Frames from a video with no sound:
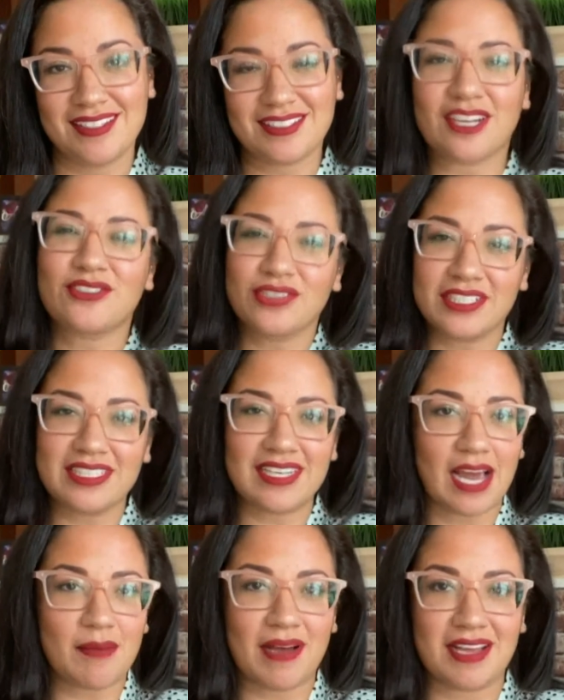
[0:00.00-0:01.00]
Dr. Linda
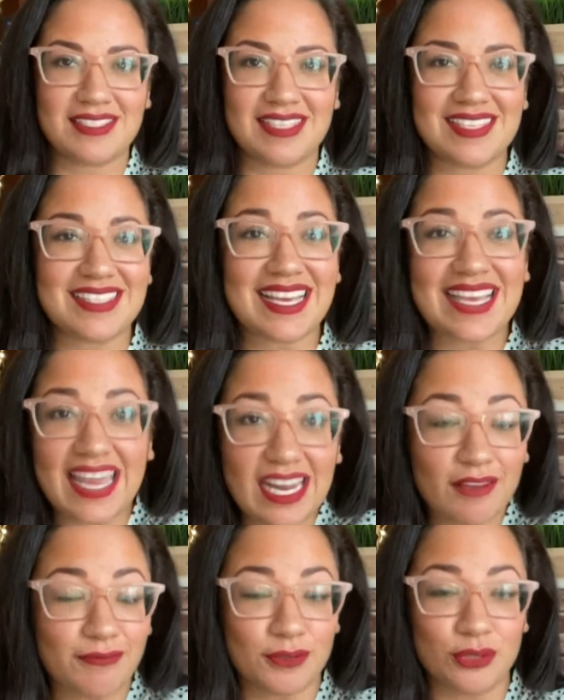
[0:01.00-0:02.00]
Nabha says that
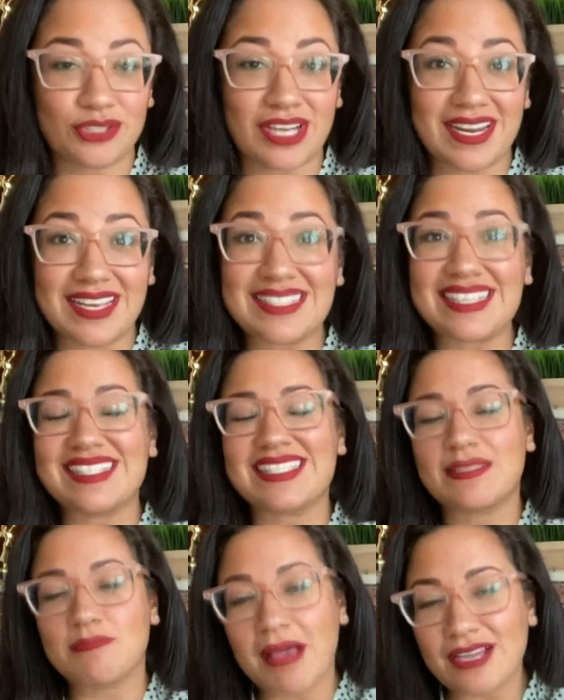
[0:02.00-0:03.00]
getting a flu shot is
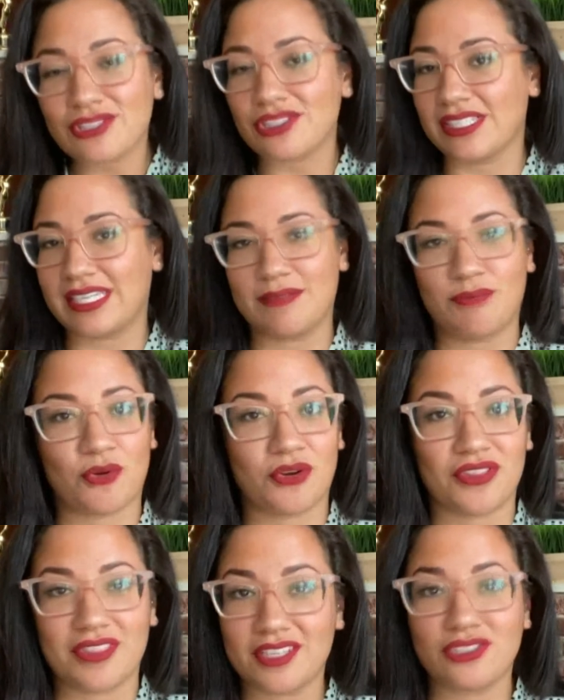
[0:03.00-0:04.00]
especially
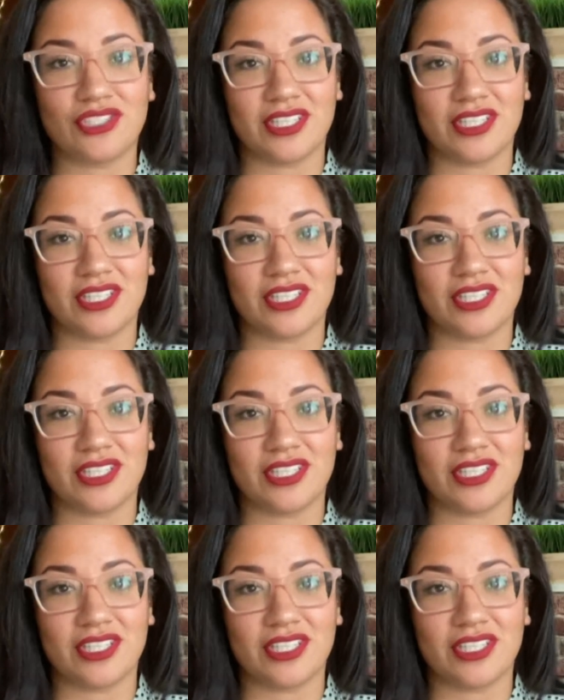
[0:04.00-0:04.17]
important this